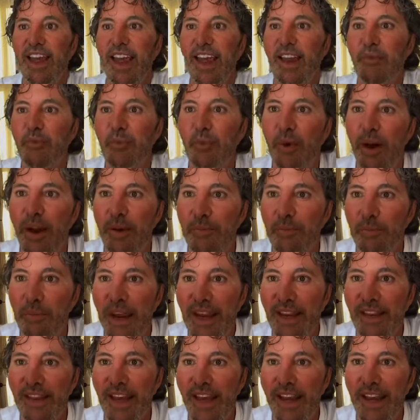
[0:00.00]
And what
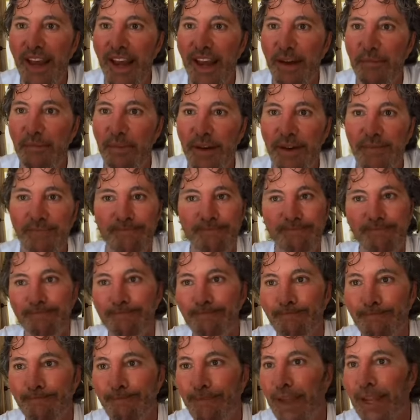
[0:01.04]
made that happen?
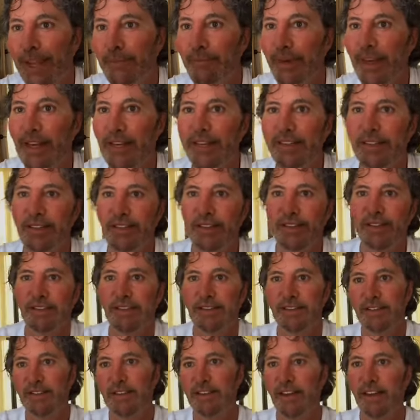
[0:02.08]
Plant medicine.
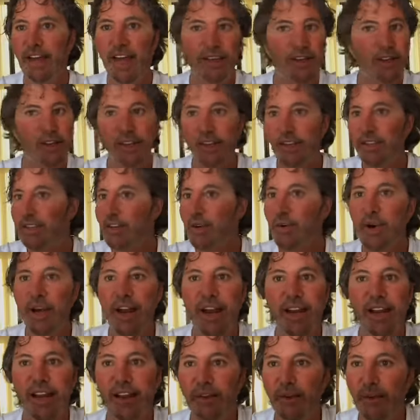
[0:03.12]
I couldn't do it
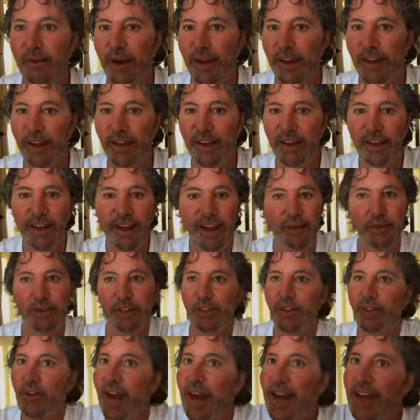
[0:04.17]
any other way. I
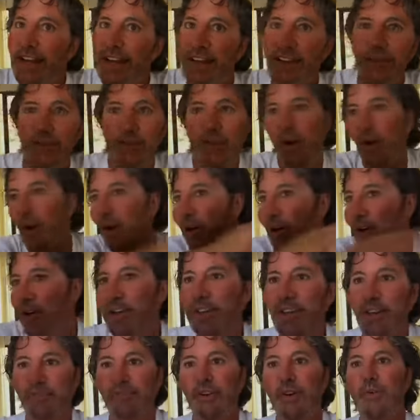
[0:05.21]
was trying to do it all
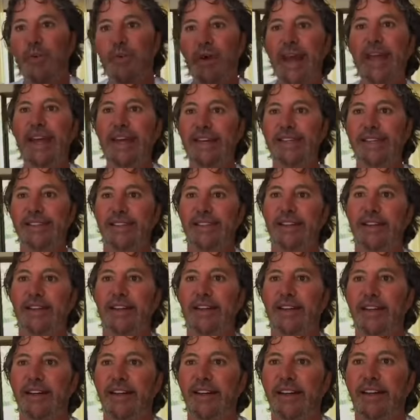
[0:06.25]
different ways.
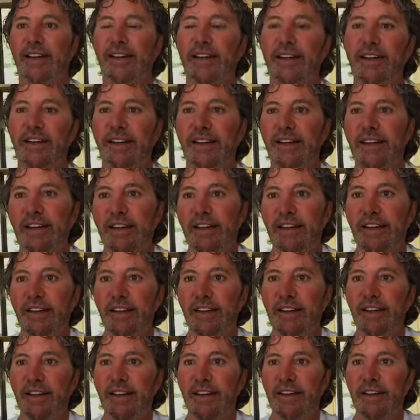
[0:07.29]
I
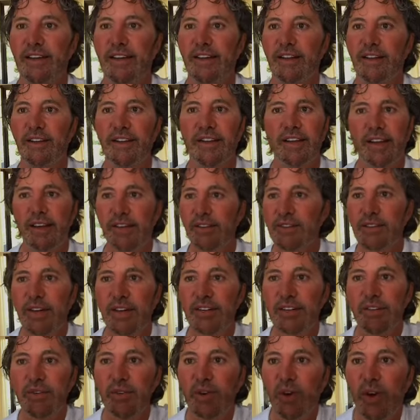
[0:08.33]
was
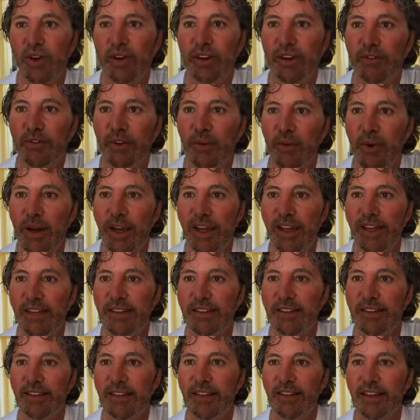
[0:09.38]
trying to do it all different
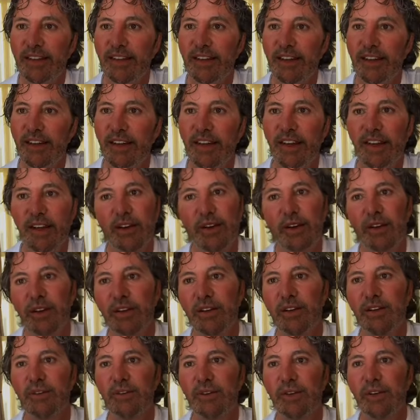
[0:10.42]
ways. And I
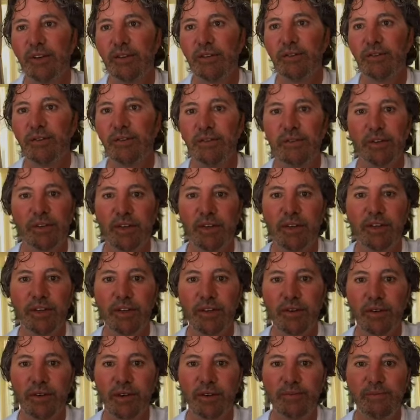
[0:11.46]
couldn't do it. Couldn't
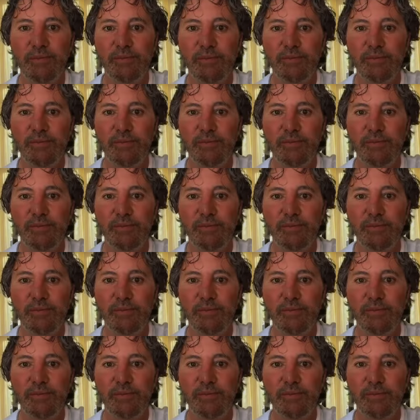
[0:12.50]
do it.